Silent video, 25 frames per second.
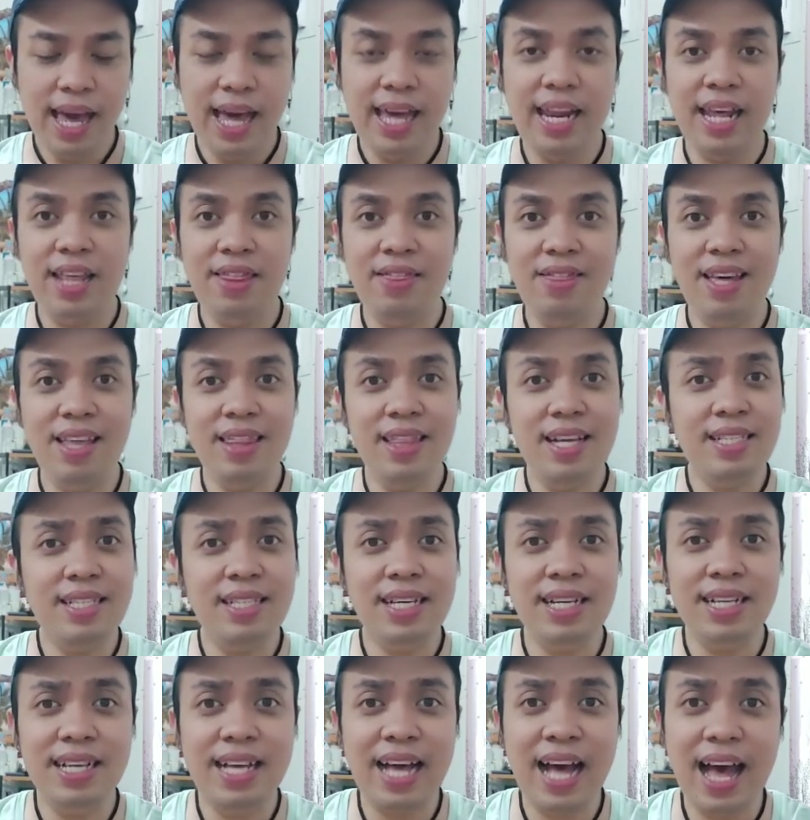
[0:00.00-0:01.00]
And I think that's
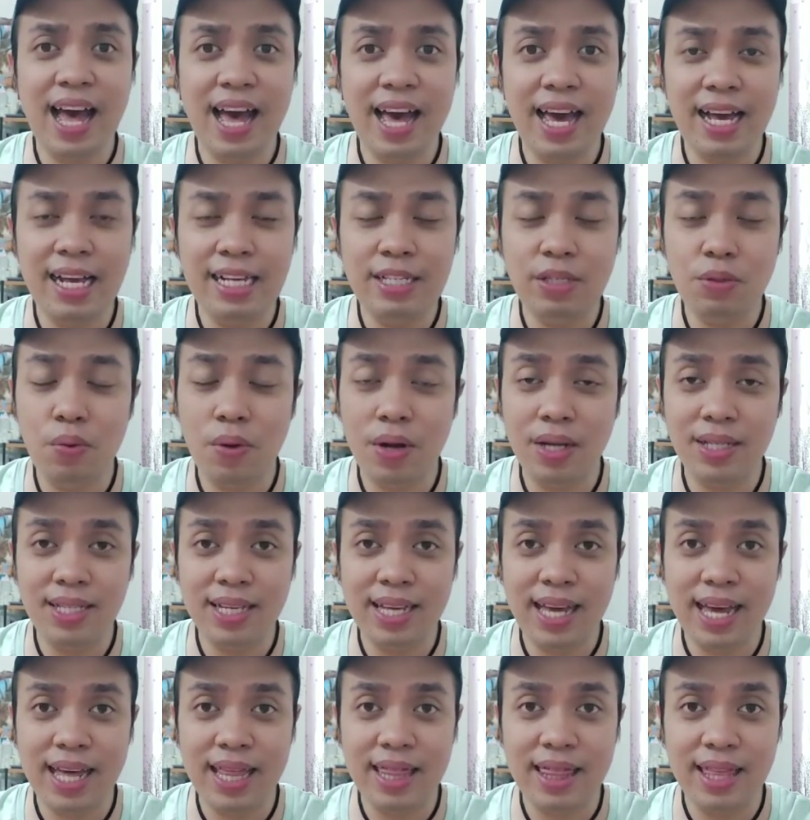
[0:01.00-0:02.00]
it, guys. Once
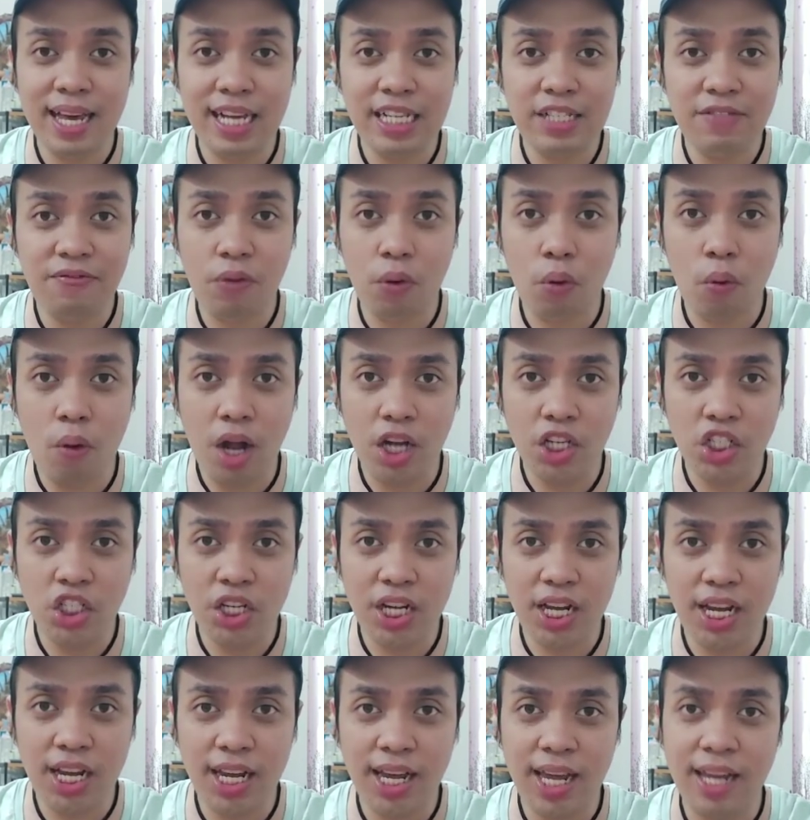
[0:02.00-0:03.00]
again, thanks for
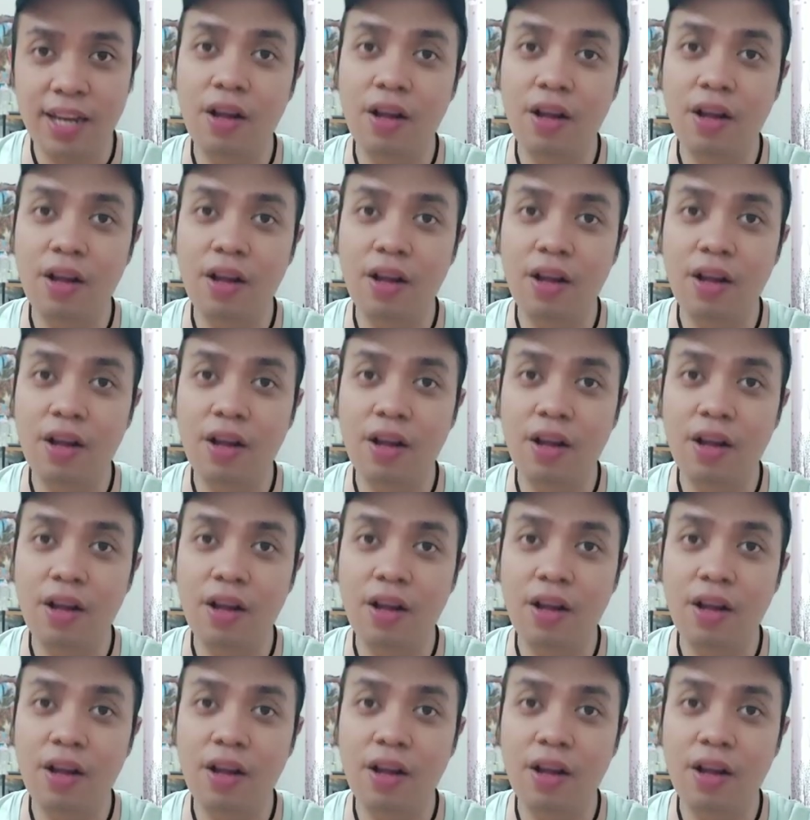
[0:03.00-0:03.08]
watching,